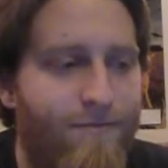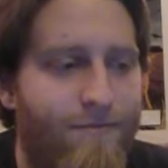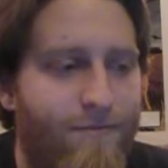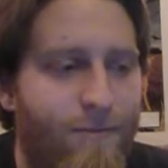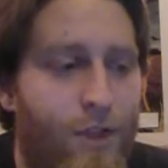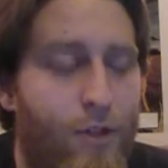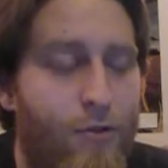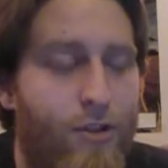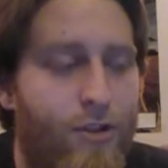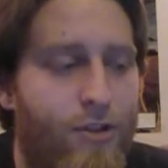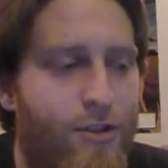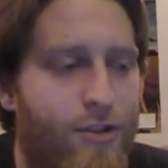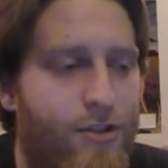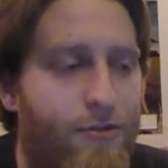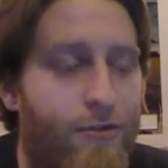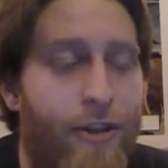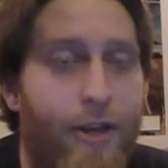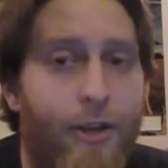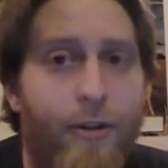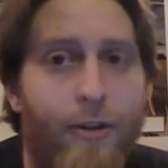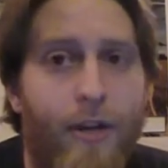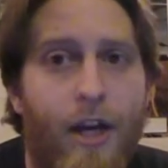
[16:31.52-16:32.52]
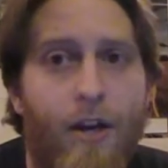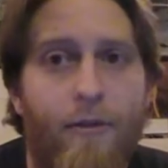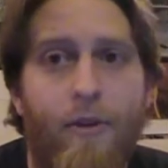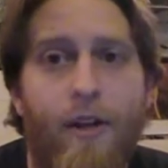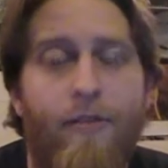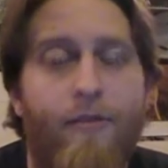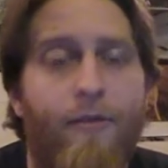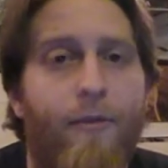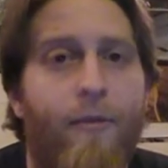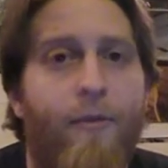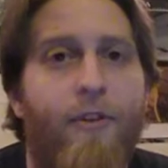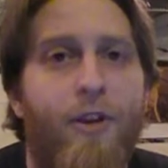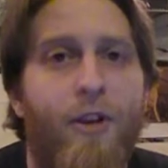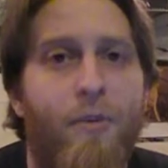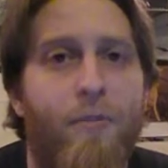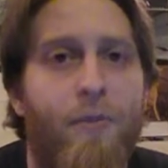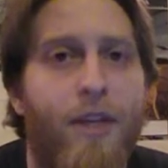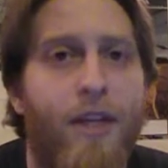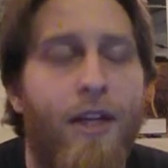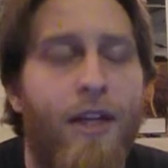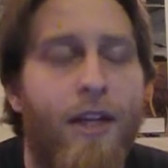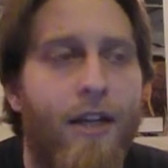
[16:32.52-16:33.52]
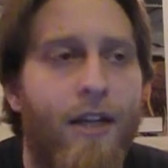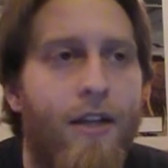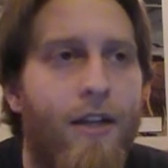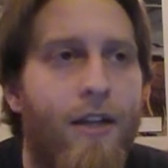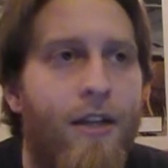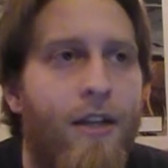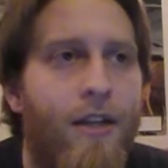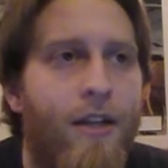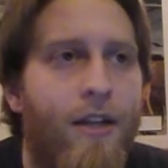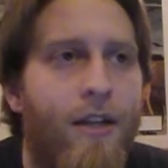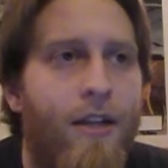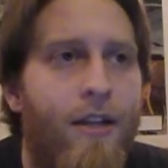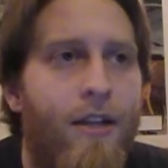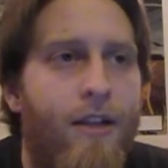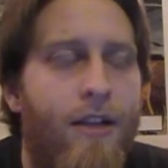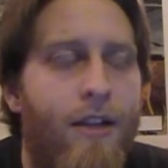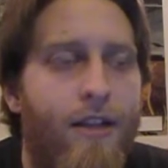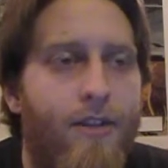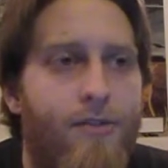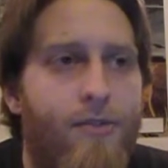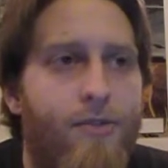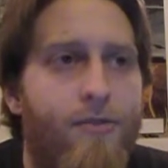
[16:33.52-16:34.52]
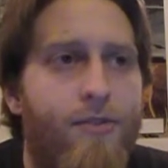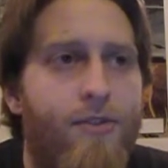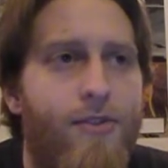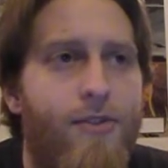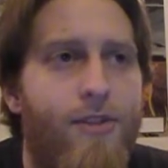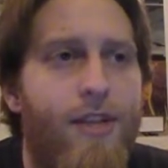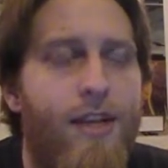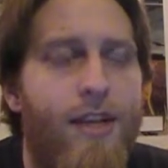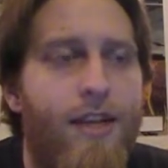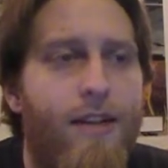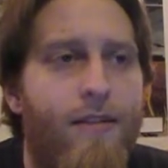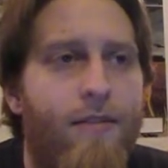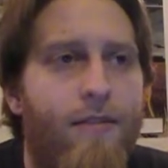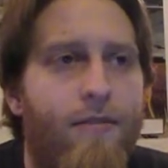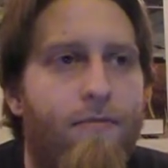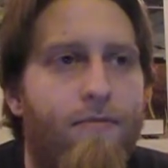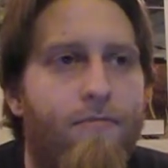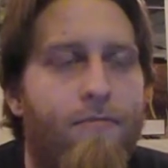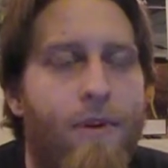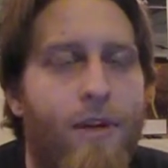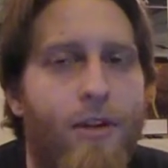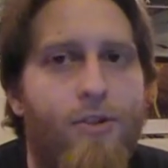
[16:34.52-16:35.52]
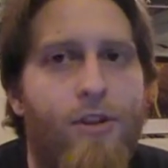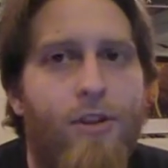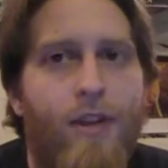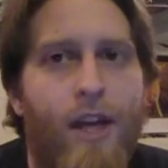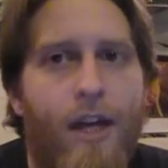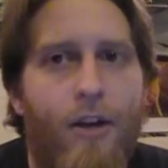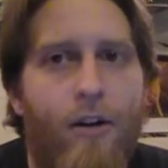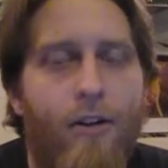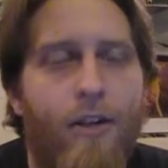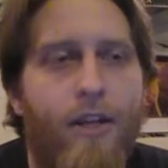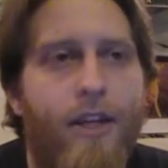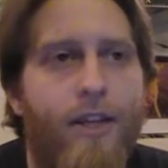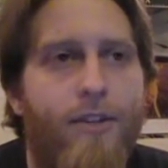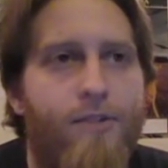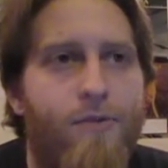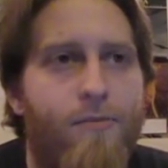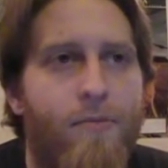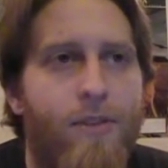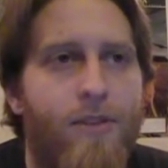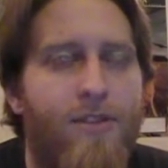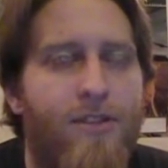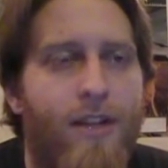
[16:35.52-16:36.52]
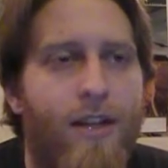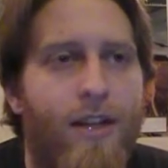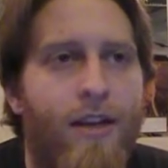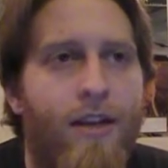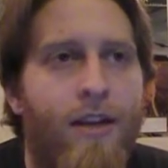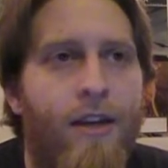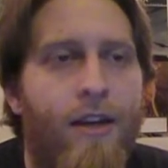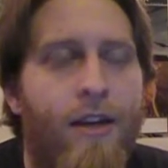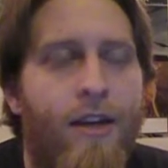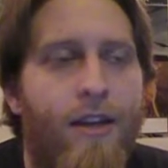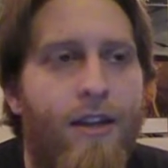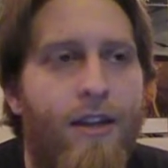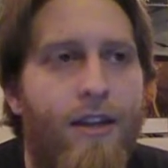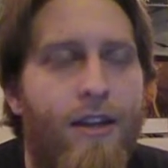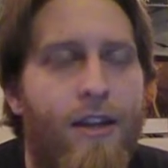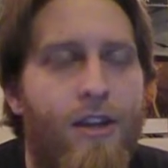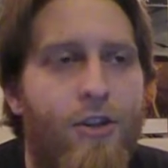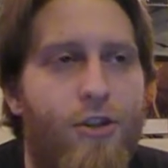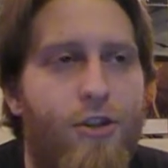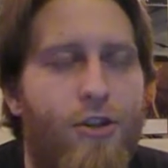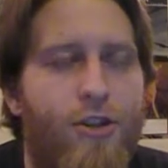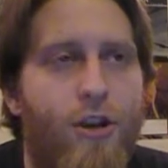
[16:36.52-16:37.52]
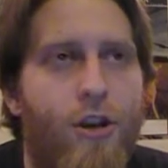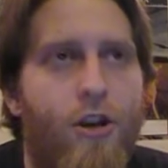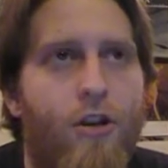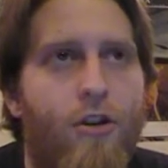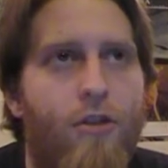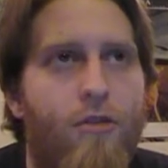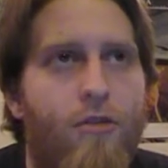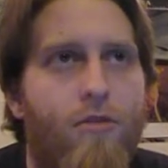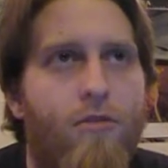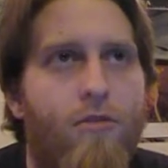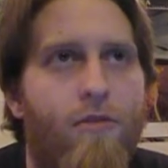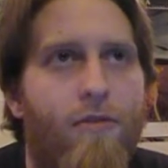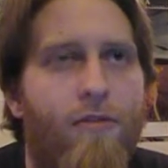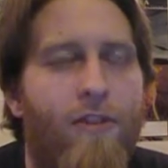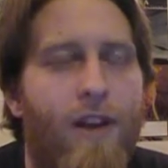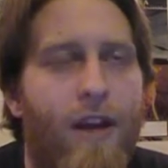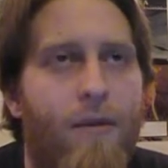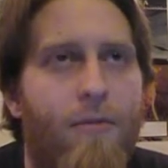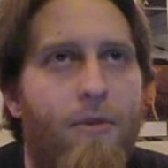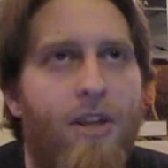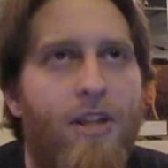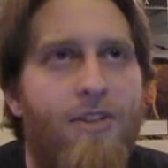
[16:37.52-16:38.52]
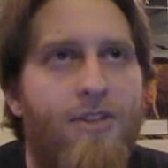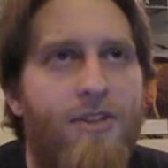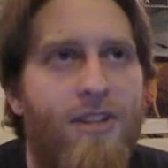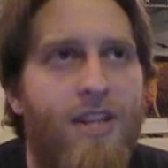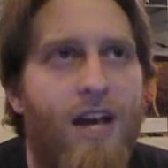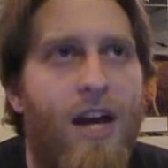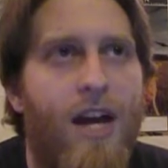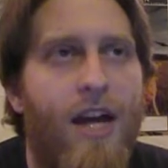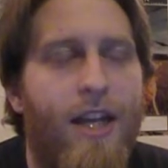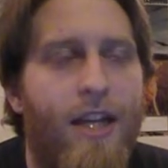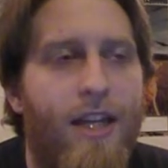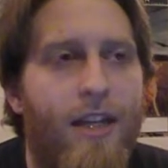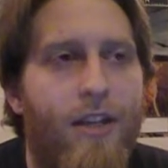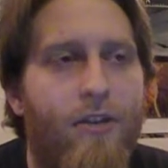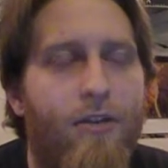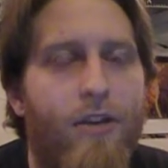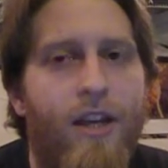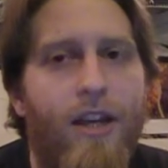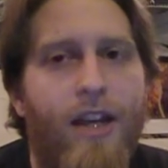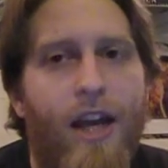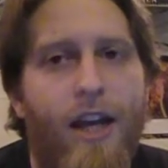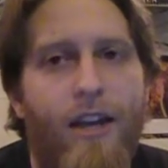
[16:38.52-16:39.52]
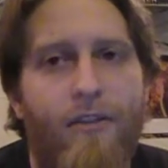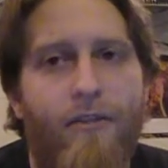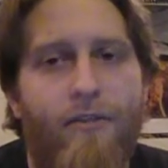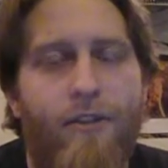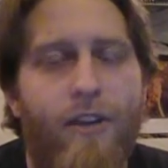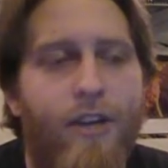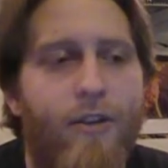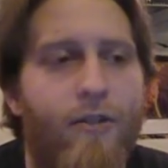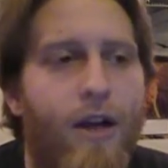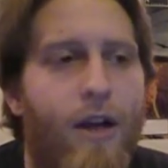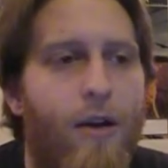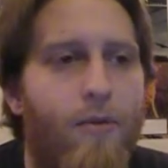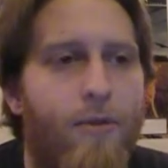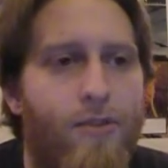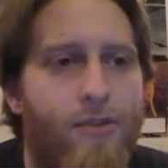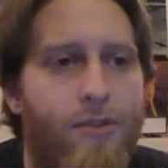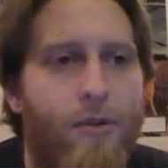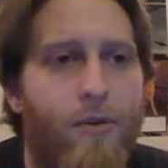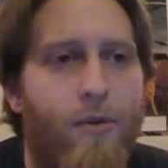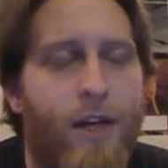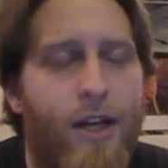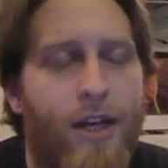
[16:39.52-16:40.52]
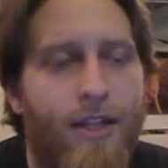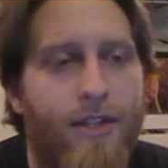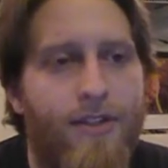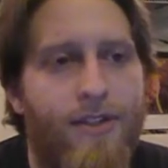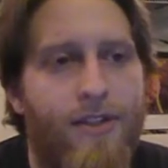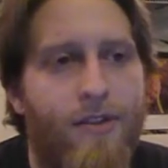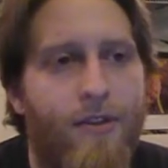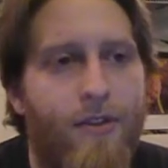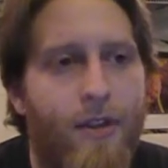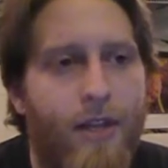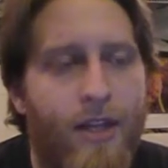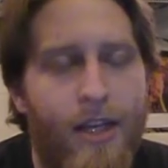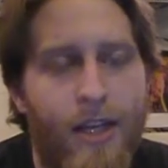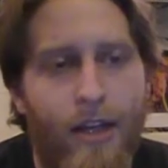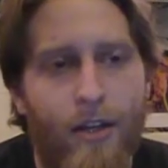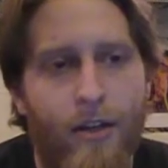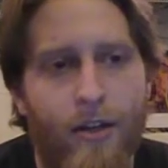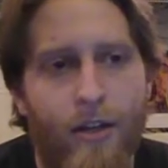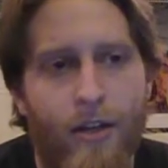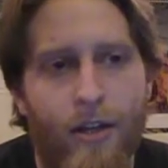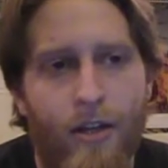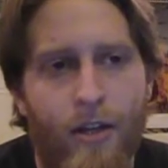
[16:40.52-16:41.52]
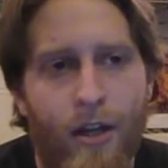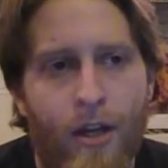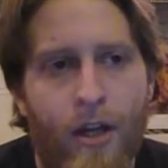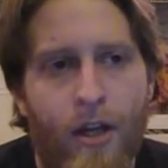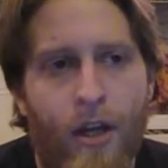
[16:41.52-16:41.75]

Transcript: you could just figure it out right from the very beginning. As soon as they mention that all the kids are missing, they show families dying, you can kind of figure out what's going on. It's either the killer